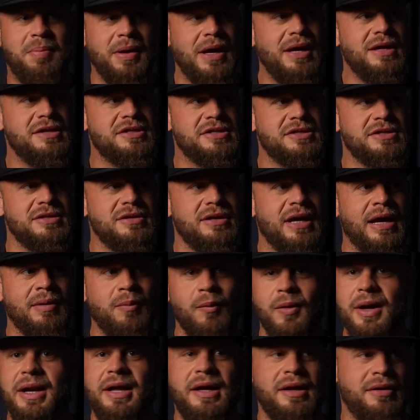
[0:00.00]
peace
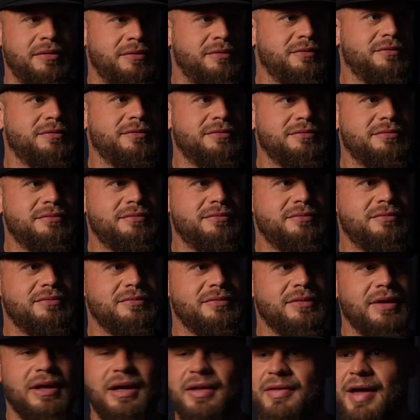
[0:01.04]
and went in,
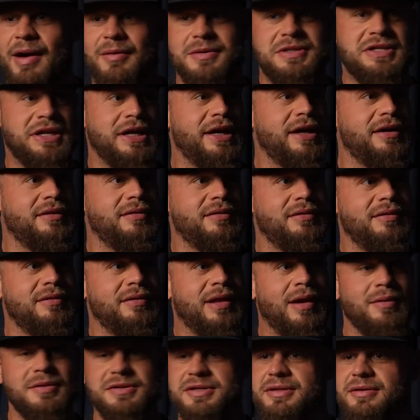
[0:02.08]
and that was it.
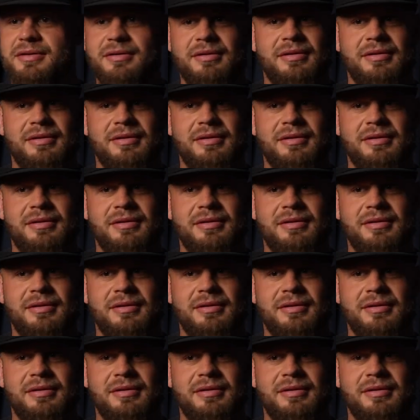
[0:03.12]
That was